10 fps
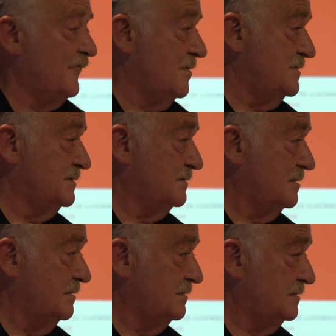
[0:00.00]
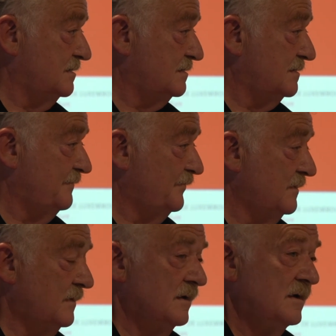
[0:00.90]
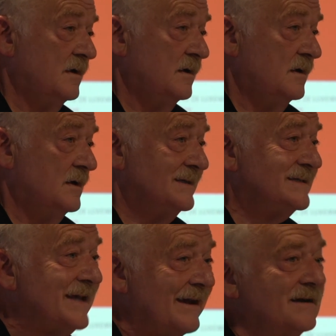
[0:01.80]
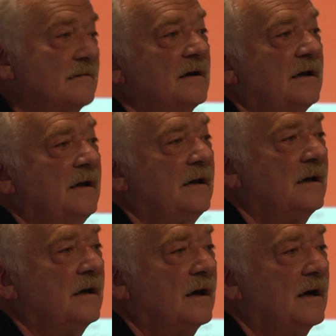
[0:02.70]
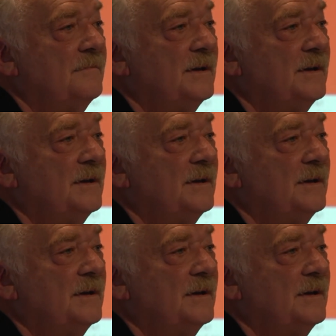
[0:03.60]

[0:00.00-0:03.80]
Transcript: from the sciences. Secondly, I